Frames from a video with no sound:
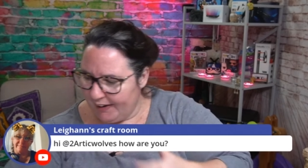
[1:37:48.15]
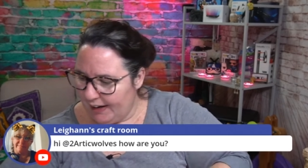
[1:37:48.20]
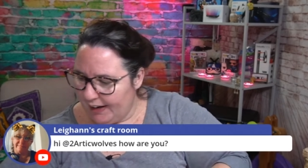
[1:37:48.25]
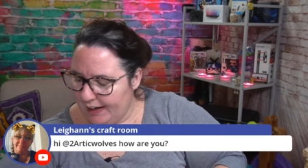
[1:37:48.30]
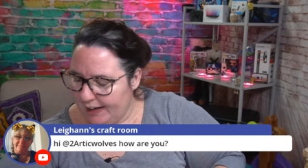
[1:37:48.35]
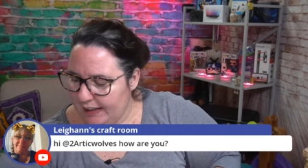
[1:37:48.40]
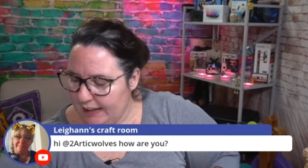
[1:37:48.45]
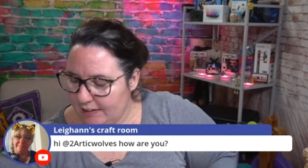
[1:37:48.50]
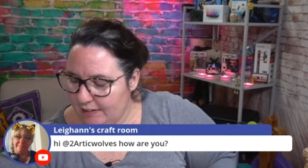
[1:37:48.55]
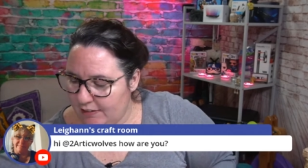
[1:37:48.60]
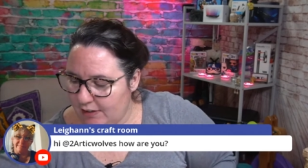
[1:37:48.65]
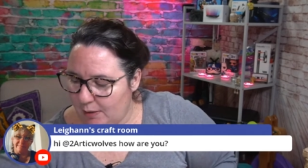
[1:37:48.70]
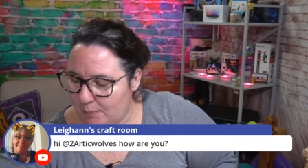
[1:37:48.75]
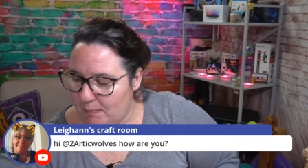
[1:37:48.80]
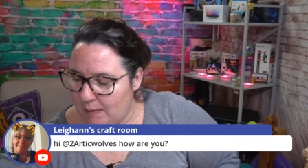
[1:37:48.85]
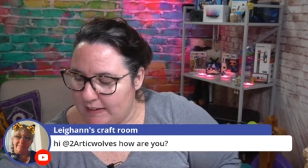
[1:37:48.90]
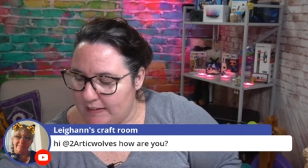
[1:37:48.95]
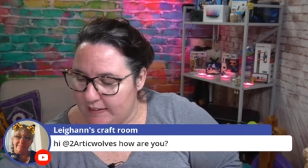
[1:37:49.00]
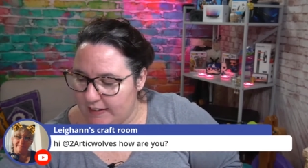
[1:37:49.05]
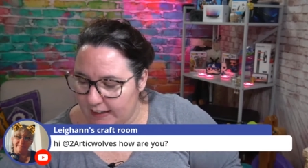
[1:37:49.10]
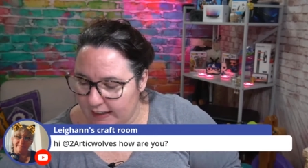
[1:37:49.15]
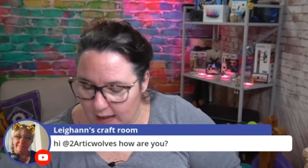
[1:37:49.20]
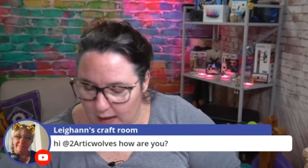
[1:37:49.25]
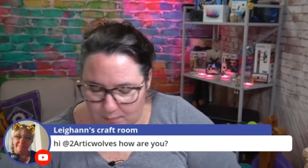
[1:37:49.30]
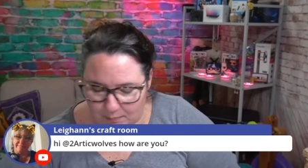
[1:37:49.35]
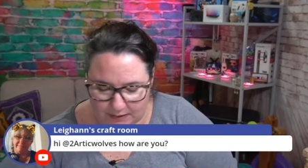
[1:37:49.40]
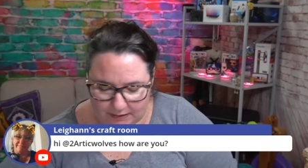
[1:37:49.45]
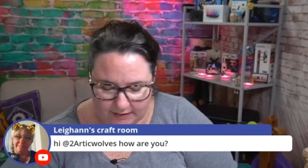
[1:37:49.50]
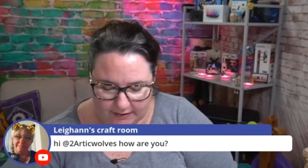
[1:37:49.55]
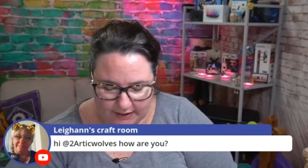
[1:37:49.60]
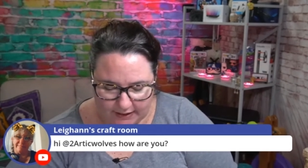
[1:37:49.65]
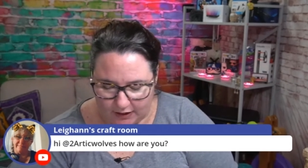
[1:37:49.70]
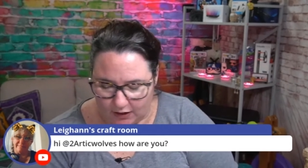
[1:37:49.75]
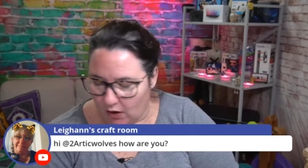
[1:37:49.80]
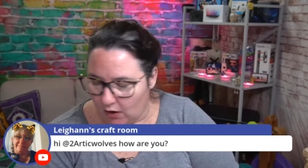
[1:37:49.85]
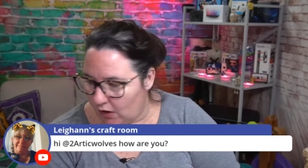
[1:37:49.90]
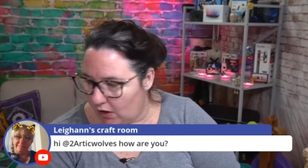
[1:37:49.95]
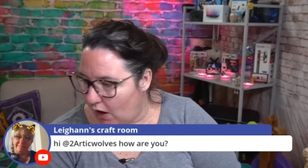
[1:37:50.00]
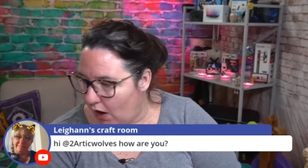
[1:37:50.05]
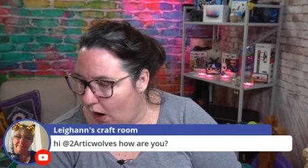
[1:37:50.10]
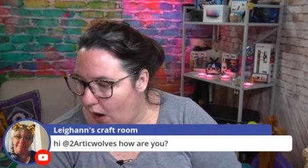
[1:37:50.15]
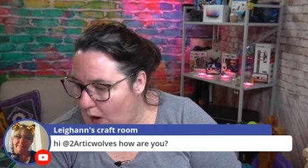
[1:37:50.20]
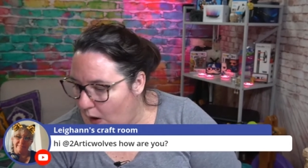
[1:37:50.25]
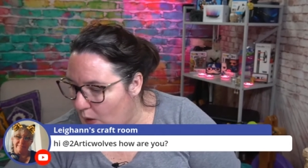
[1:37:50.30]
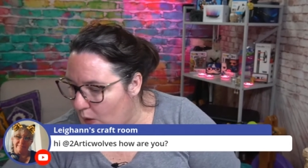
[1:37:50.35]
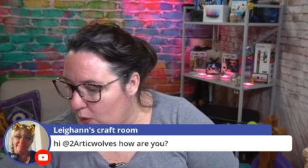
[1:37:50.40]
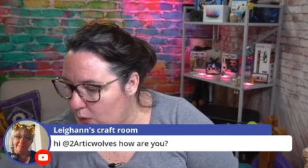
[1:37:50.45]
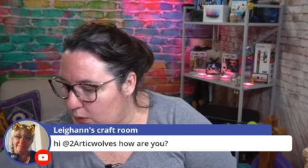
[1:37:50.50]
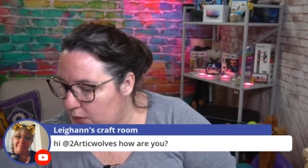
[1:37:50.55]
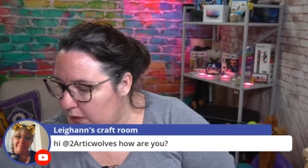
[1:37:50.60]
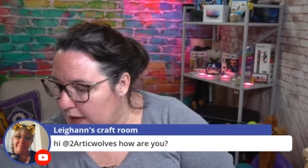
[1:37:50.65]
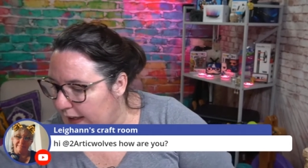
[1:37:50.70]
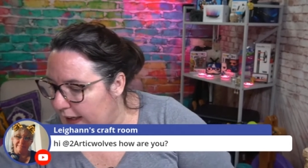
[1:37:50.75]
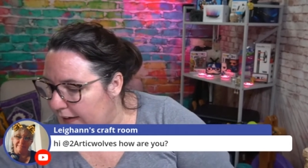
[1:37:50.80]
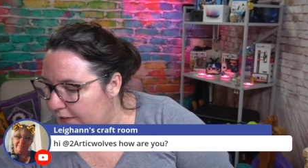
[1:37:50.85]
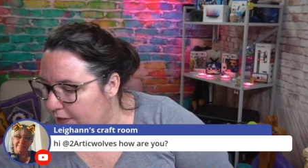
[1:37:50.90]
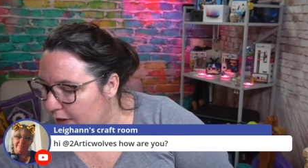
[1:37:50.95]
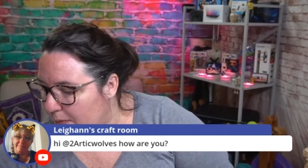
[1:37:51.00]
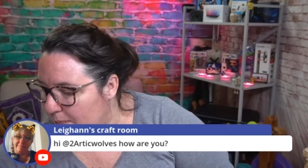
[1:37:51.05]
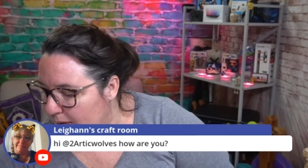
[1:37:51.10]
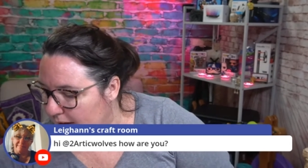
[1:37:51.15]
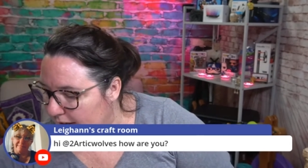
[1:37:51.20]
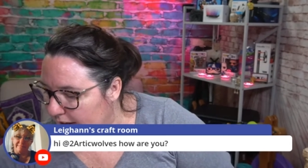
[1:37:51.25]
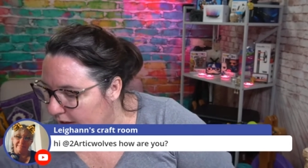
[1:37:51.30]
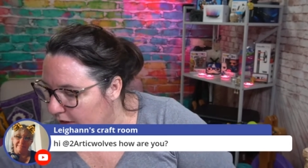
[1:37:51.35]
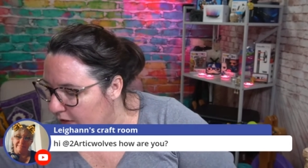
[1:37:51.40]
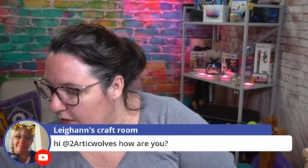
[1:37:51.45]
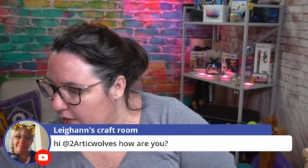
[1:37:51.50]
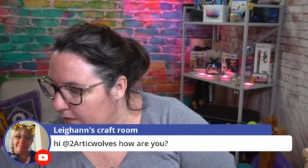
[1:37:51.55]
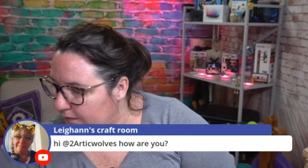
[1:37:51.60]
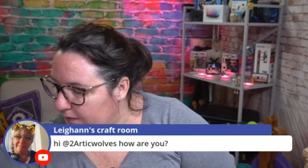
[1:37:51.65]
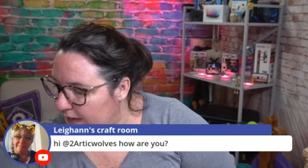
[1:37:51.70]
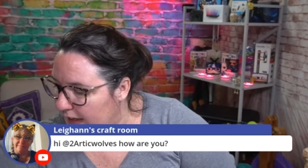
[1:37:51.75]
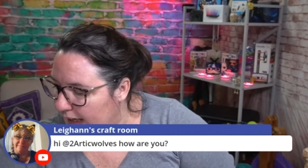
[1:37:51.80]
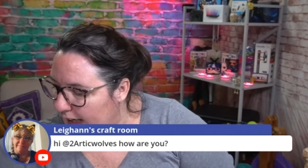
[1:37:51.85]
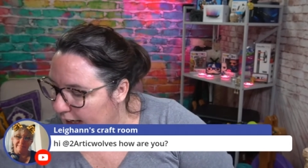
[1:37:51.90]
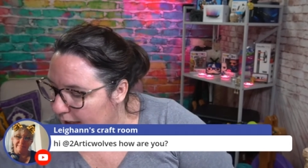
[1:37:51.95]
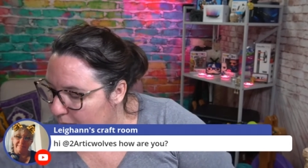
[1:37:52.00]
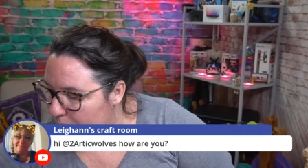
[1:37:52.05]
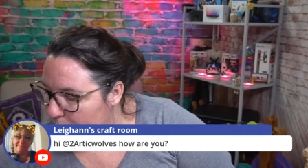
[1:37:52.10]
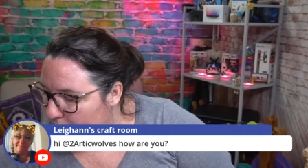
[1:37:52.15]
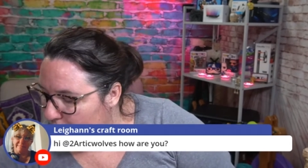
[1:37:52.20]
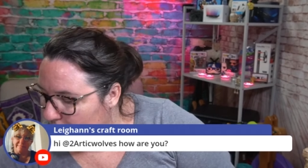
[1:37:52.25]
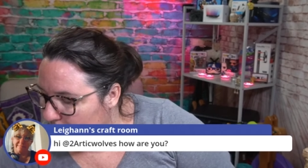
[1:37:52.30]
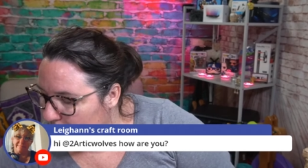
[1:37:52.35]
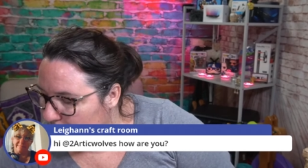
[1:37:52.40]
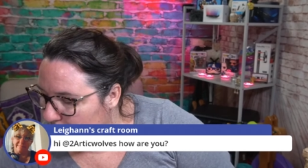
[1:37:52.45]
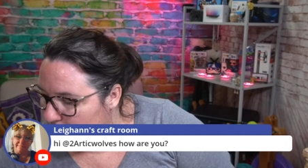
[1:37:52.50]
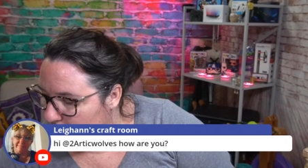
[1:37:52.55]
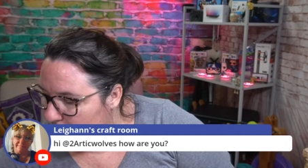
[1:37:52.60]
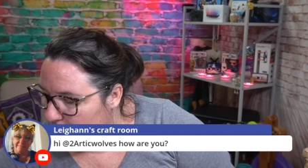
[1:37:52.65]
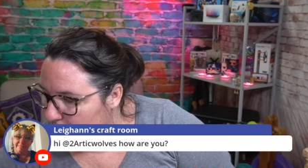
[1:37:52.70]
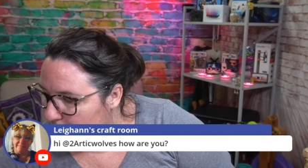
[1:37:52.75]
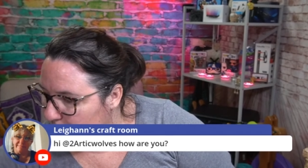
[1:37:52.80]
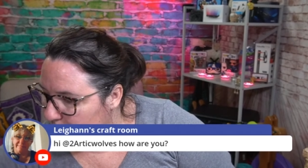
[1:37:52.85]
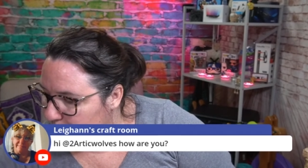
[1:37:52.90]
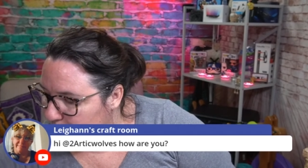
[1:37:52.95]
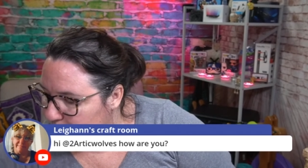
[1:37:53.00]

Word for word: I need to top my tea up. It's getting cold, even on my little heat pad thing.